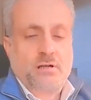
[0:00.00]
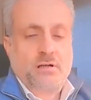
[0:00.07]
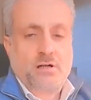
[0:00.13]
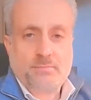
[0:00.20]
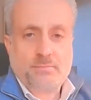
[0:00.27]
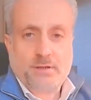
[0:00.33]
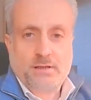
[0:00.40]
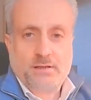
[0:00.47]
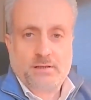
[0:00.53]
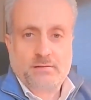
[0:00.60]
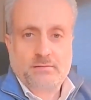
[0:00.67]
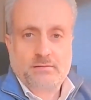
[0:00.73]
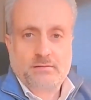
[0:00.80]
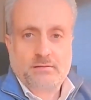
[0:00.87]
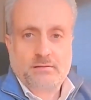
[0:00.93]
army,
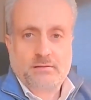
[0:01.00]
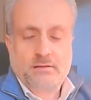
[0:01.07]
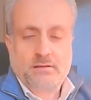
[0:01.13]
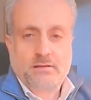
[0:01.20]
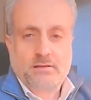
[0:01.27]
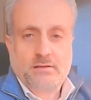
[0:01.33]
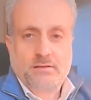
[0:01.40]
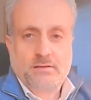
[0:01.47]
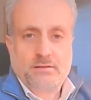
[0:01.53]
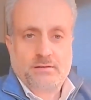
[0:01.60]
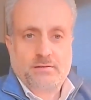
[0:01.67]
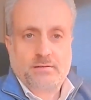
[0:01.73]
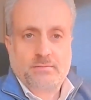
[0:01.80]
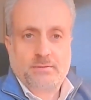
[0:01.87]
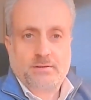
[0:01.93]

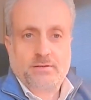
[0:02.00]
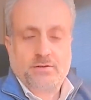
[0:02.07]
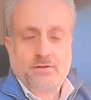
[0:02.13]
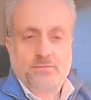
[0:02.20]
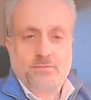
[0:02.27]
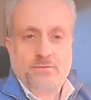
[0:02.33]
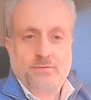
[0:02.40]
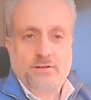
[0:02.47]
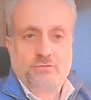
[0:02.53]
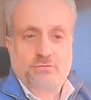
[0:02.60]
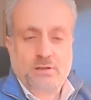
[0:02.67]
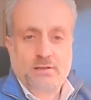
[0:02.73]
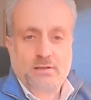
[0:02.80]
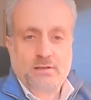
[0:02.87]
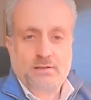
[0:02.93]
of
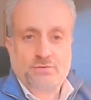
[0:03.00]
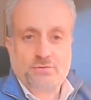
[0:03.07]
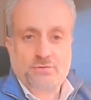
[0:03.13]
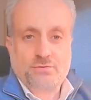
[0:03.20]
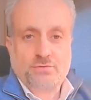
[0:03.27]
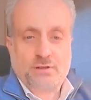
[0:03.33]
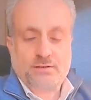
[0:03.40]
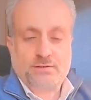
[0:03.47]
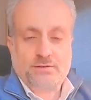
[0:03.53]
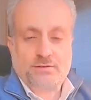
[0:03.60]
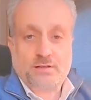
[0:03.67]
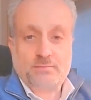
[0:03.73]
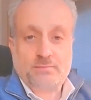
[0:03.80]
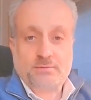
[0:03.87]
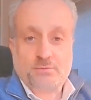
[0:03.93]
Israeli Jews, or at the
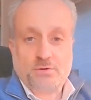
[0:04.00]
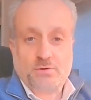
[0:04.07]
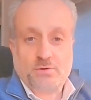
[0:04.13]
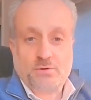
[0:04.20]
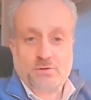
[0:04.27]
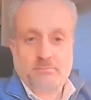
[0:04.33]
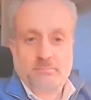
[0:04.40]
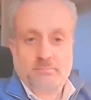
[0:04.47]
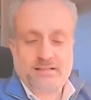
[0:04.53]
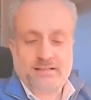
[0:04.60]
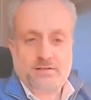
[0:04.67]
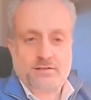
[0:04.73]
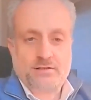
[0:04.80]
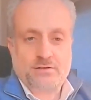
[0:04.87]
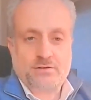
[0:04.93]
time they were called
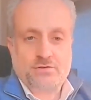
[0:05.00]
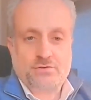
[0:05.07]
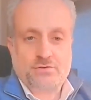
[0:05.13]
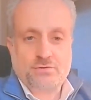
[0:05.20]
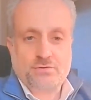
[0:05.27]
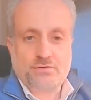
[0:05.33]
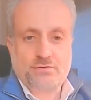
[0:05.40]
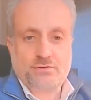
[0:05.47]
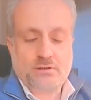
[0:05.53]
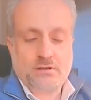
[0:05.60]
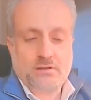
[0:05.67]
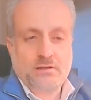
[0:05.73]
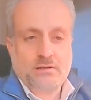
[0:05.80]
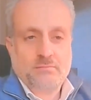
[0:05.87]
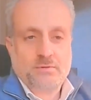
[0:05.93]
Palestinian Jews.
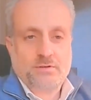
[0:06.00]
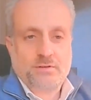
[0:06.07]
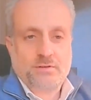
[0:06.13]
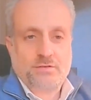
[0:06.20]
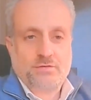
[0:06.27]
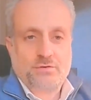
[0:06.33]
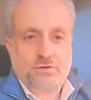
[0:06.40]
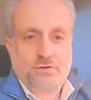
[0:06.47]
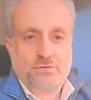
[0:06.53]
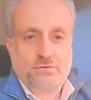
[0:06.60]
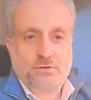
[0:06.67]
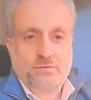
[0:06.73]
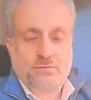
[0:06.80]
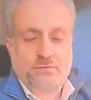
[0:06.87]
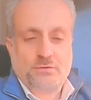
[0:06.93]
Because as you know,
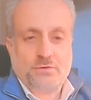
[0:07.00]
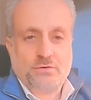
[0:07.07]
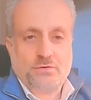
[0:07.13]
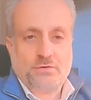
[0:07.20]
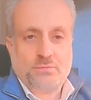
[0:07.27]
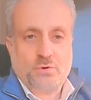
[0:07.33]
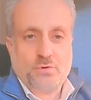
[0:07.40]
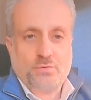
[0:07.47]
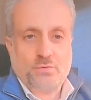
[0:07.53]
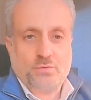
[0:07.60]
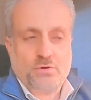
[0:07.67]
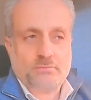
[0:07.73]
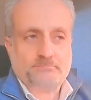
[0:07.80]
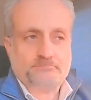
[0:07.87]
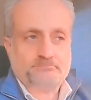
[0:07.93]
during the First World
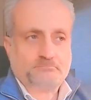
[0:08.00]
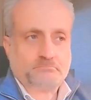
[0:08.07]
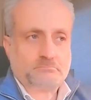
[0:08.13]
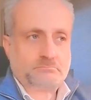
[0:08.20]
War,